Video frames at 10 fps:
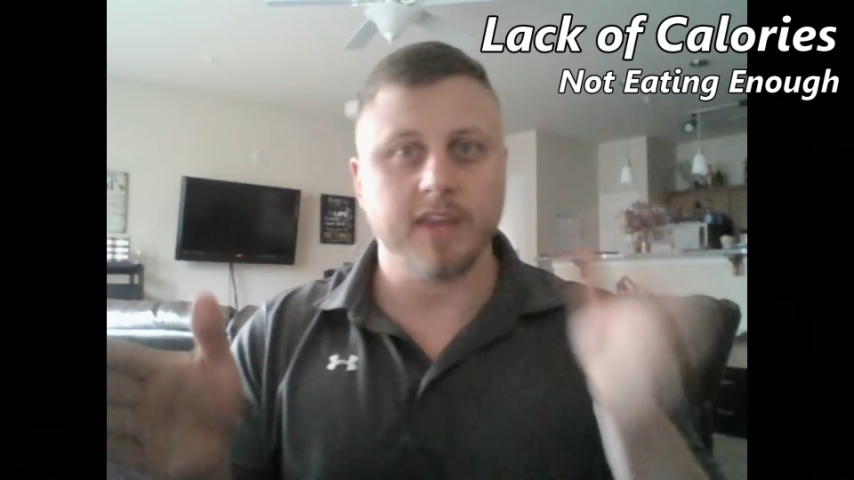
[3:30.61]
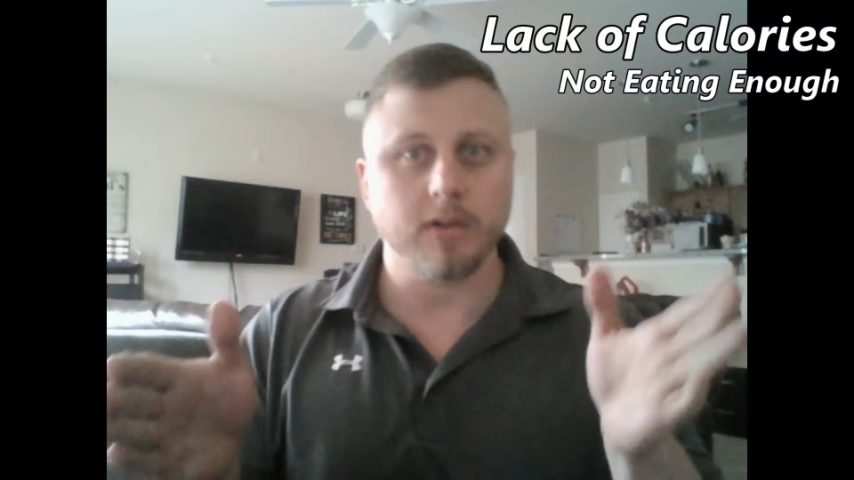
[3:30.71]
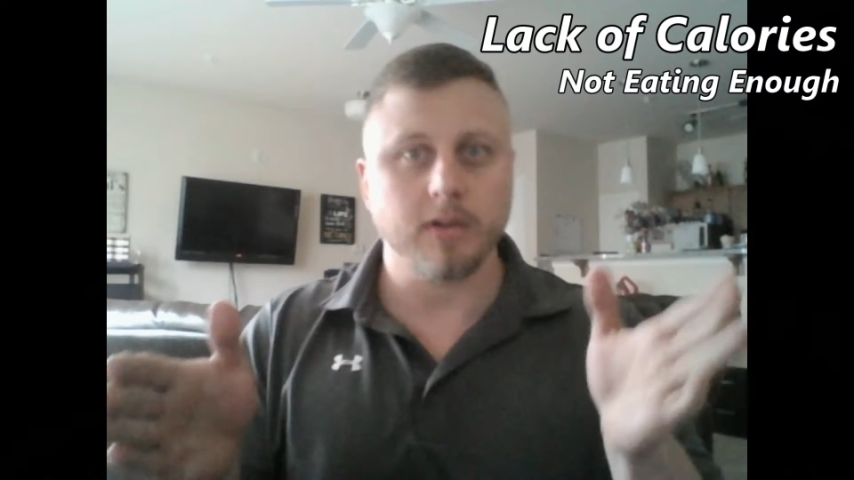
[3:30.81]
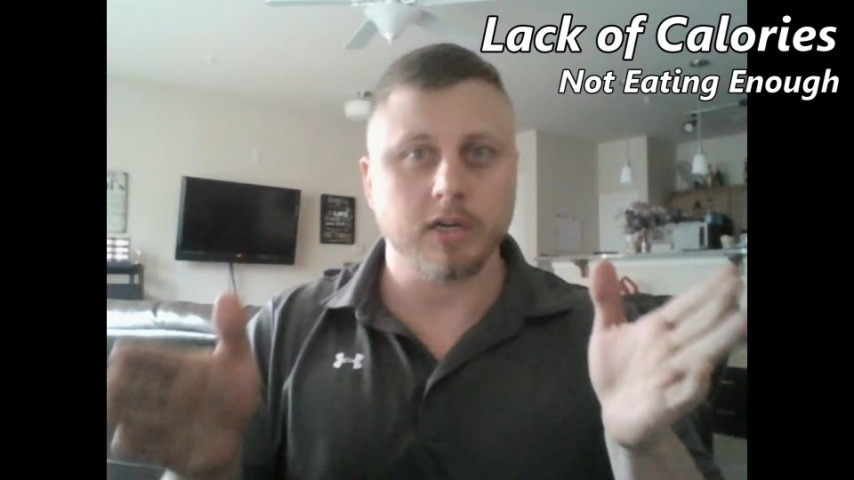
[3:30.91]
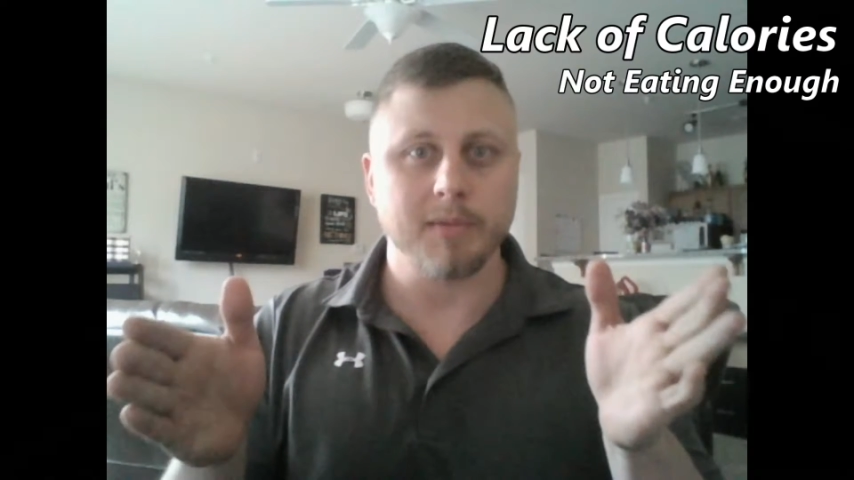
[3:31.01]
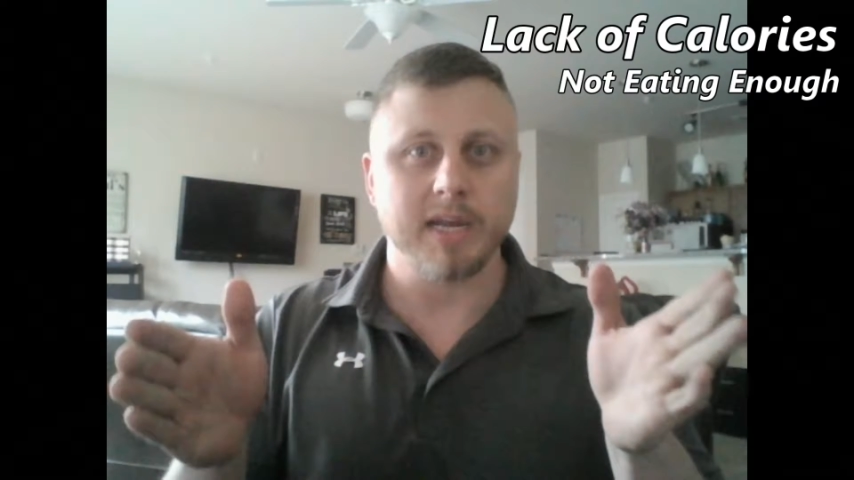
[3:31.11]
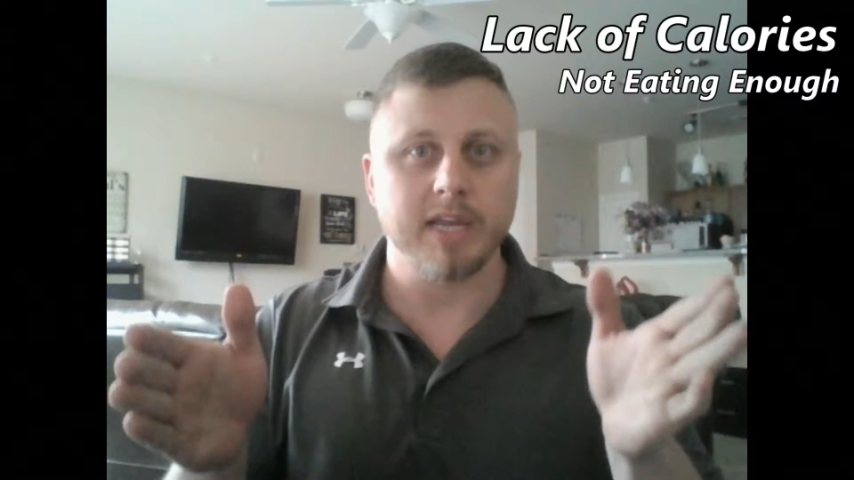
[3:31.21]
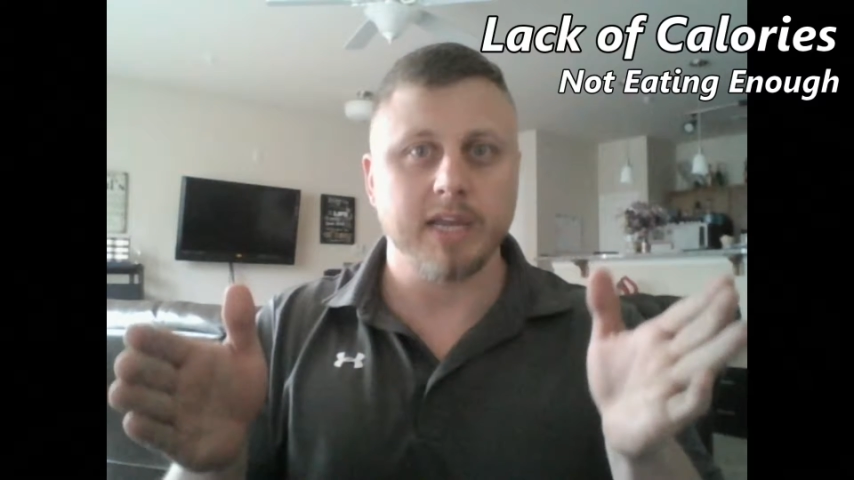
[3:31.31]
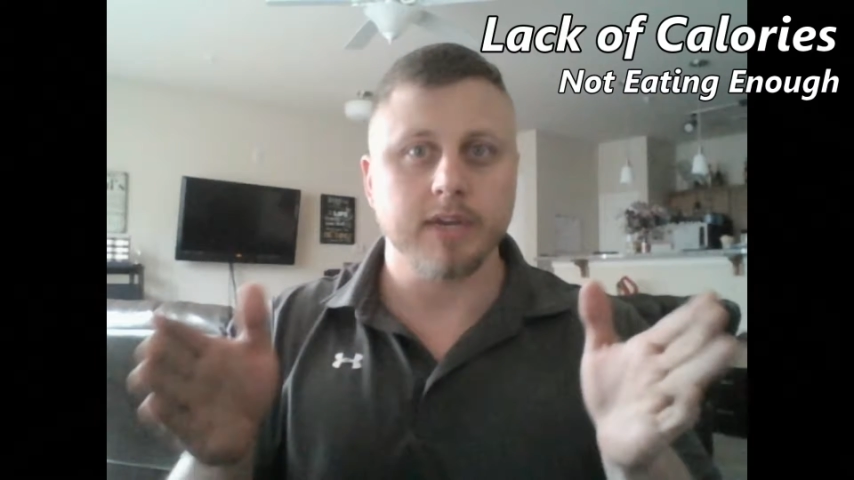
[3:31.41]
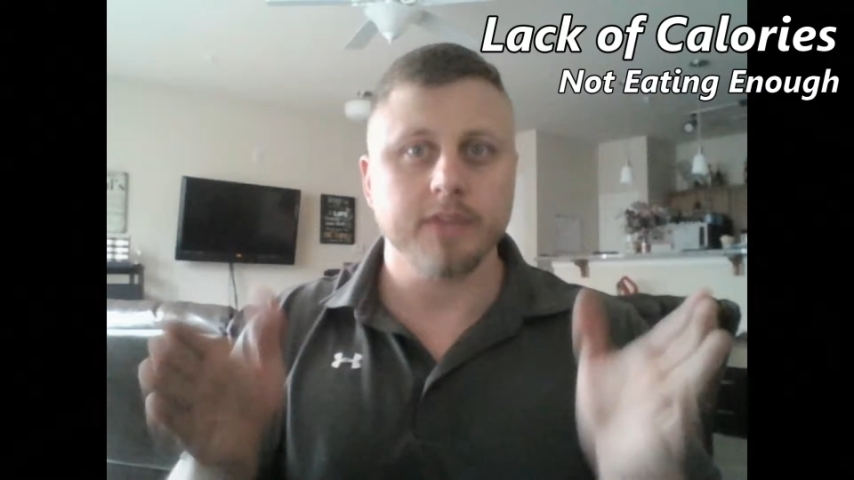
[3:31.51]
and your
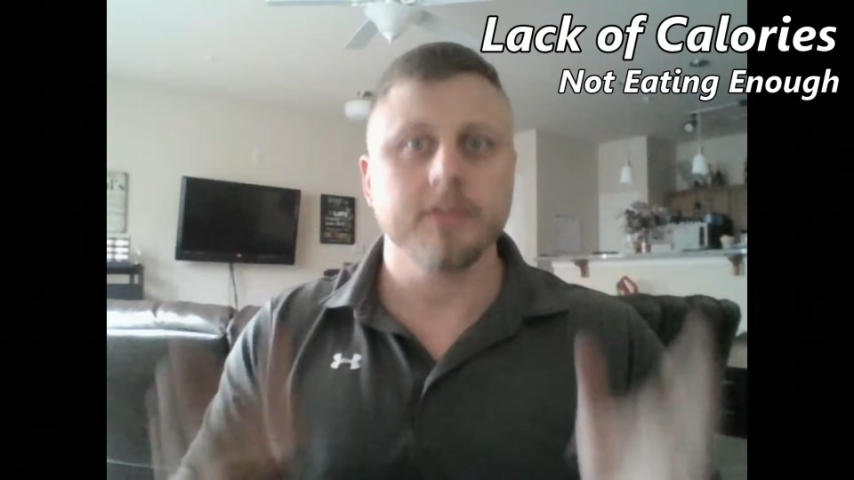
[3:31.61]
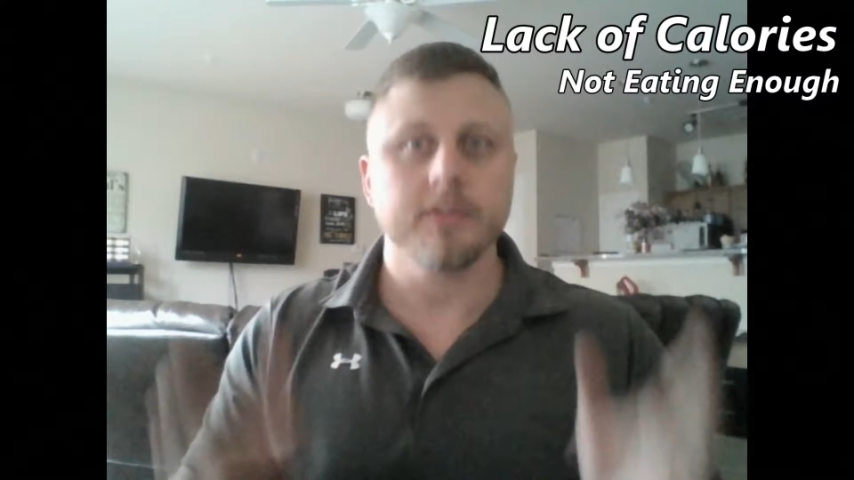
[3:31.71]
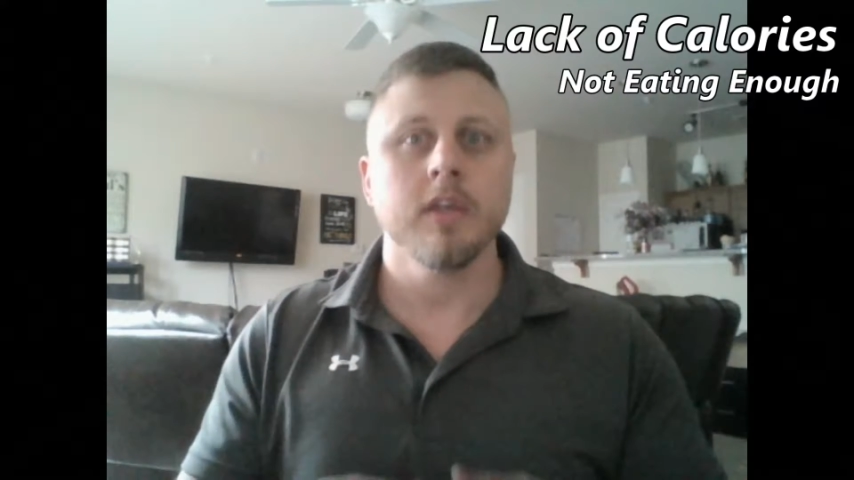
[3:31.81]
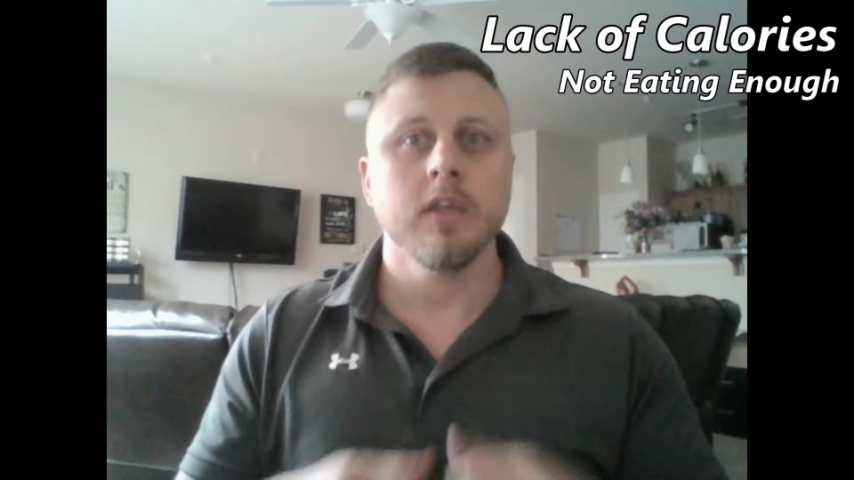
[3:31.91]
carbohydrates.